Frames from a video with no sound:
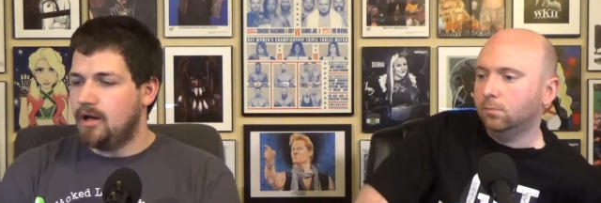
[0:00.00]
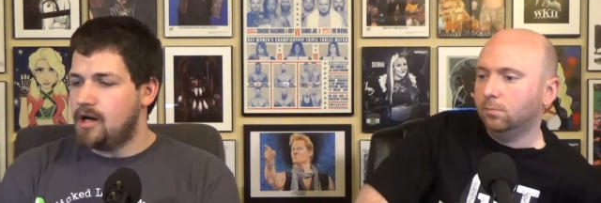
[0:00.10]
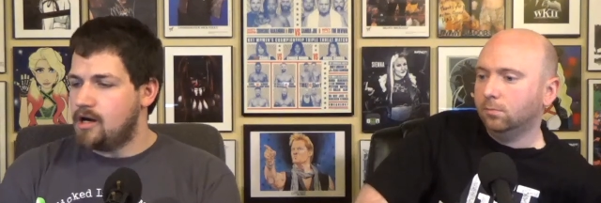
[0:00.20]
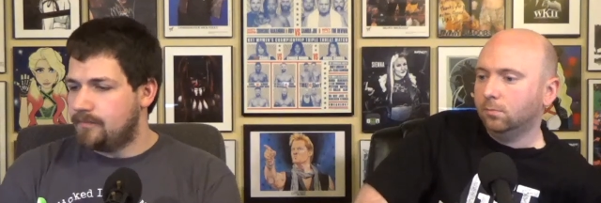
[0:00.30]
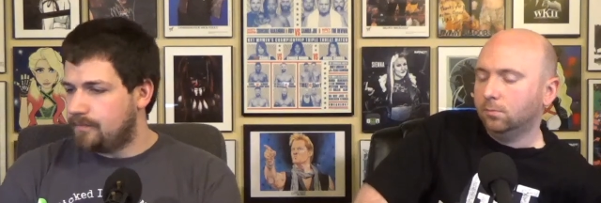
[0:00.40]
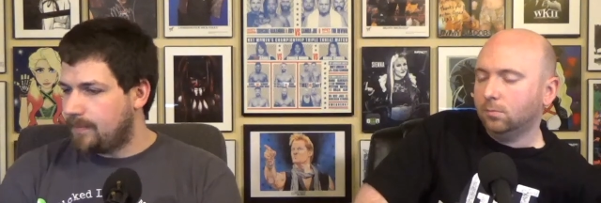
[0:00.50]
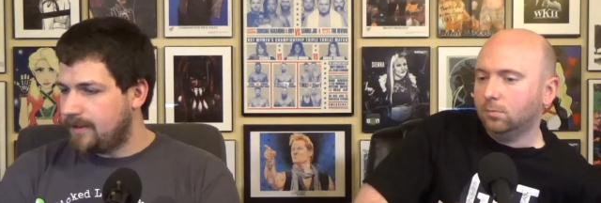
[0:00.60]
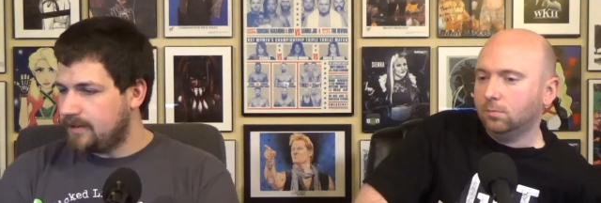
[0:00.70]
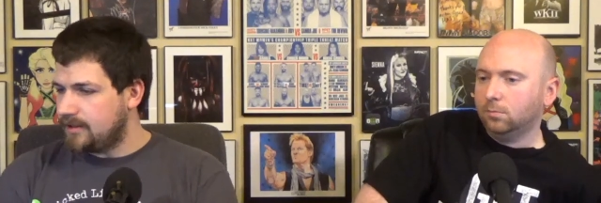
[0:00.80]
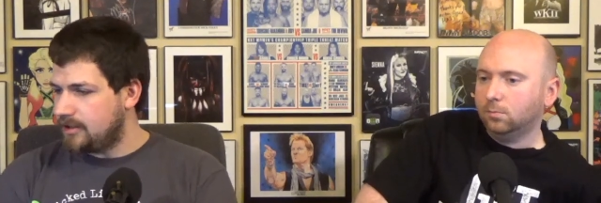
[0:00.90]
Speaker 1: Um,
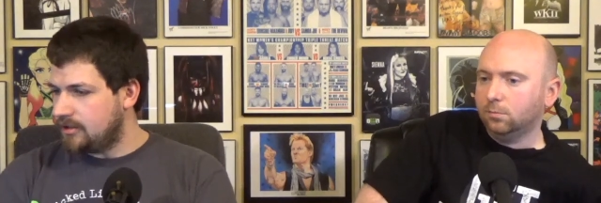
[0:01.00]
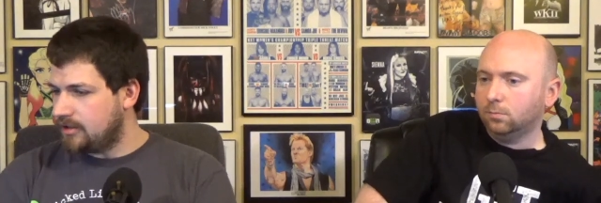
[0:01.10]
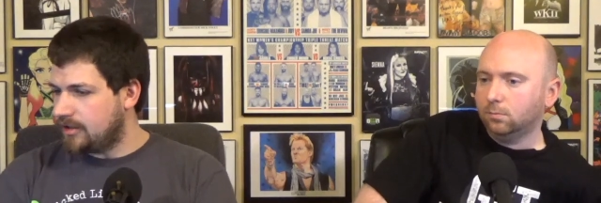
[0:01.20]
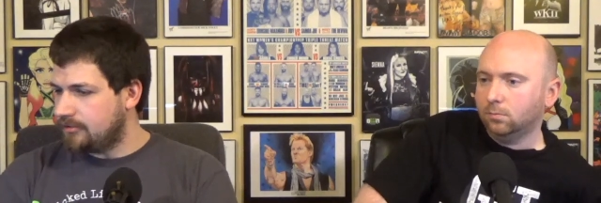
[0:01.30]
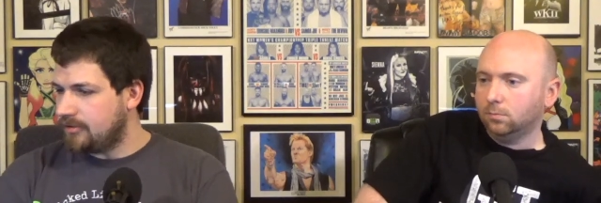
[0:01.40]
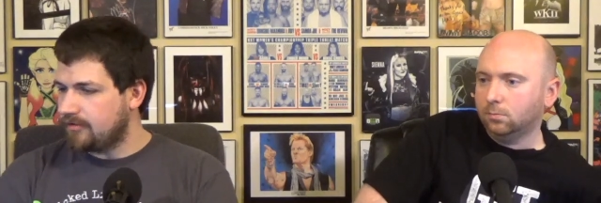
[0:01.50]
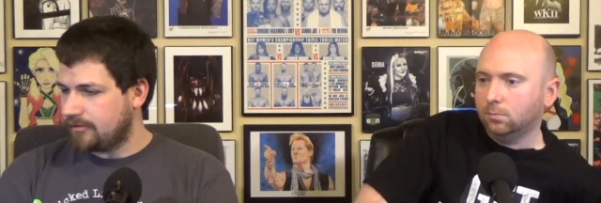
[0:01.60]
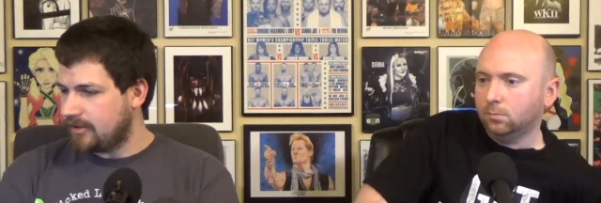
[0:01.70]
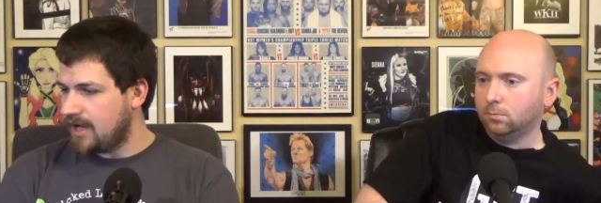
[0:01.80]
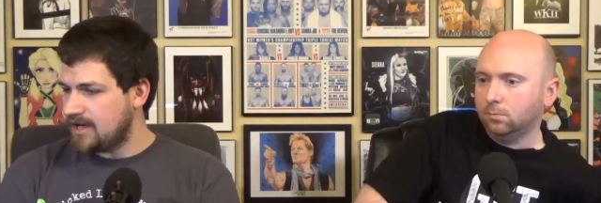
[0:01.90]
and then uh, we have an
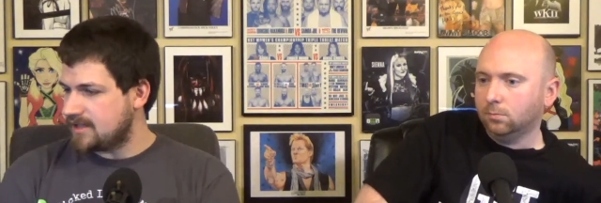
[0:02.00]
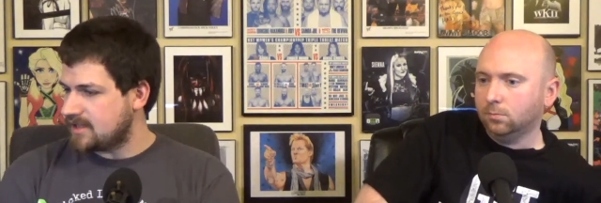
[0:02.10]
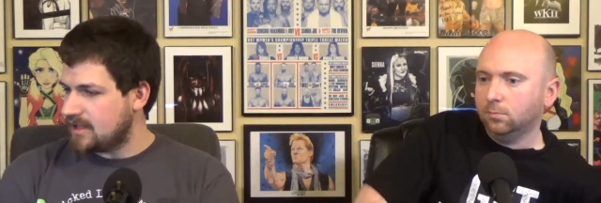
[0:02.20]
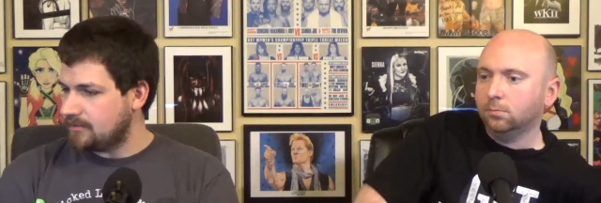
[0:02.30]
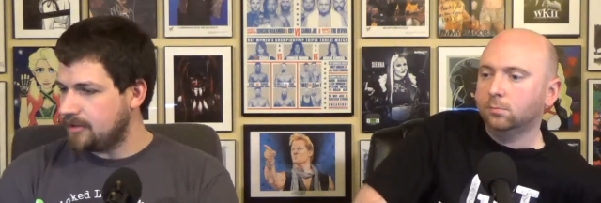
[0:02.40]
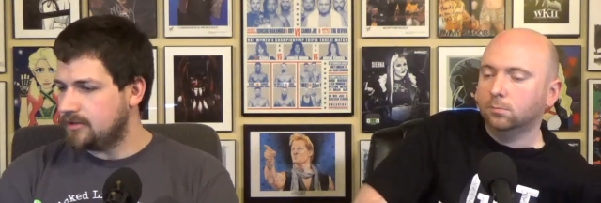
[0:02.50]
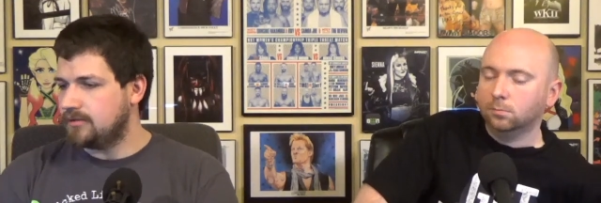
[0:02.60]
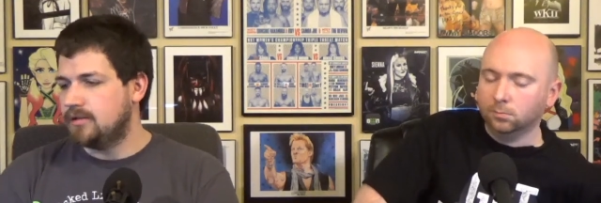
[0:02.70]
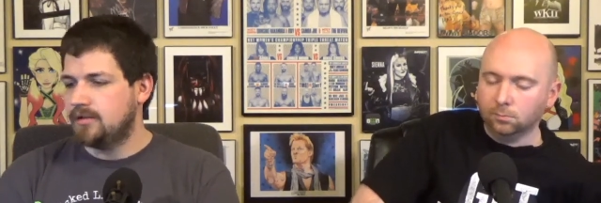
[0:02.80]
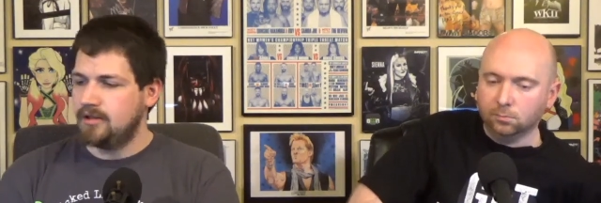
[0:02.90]
Elias segment.
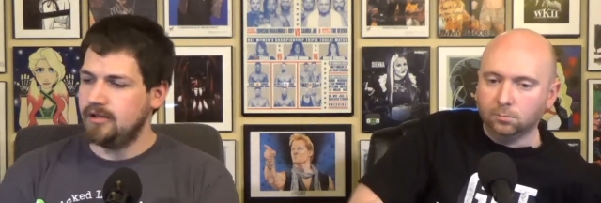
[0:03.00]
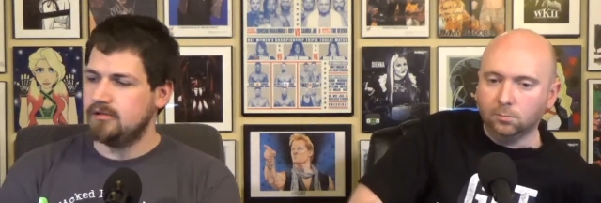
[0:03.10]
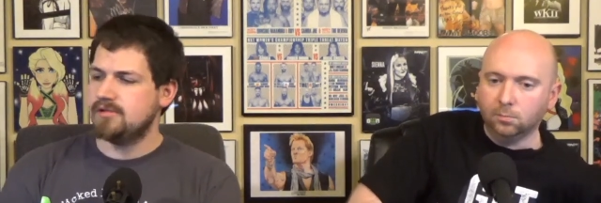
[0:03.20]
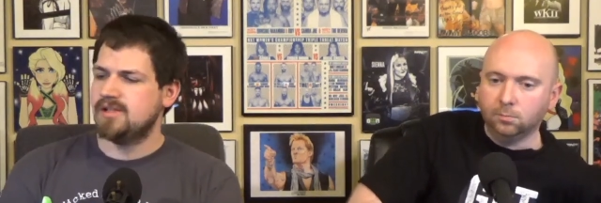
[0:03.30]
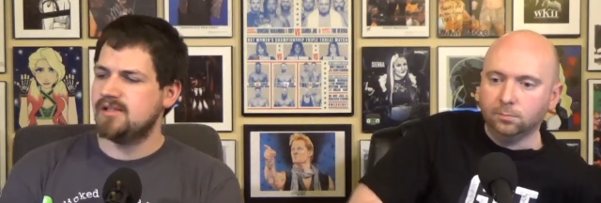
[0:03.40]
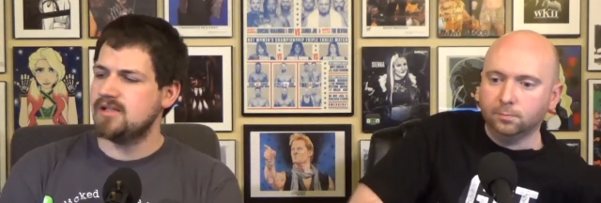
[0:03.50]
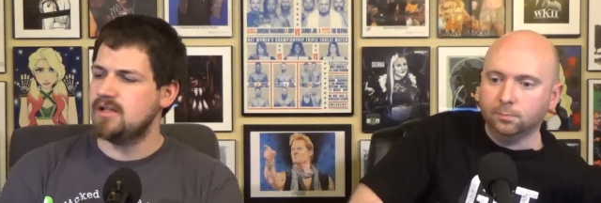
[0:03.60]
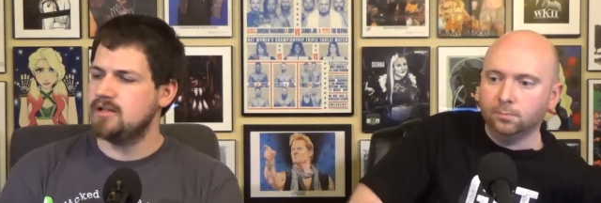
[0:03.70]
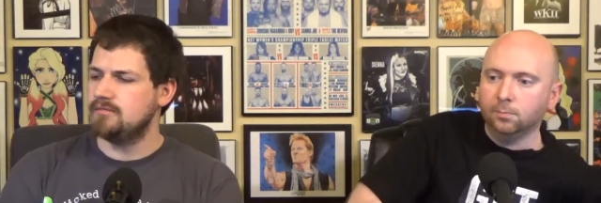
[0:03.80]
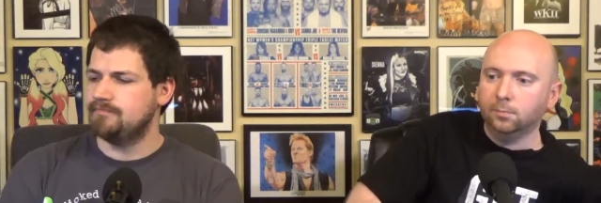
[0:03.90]
Mm-hmm. He goes to
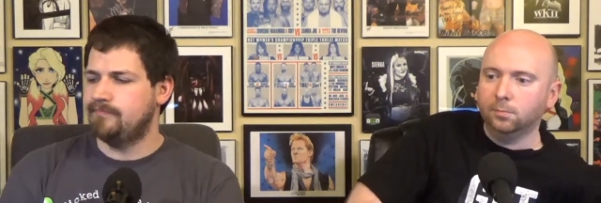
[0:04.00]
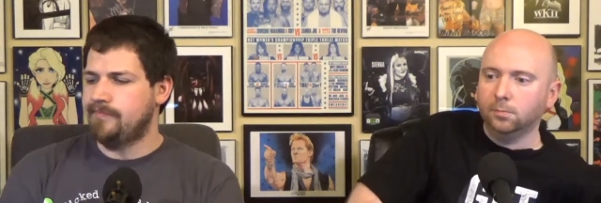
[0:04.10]
sing.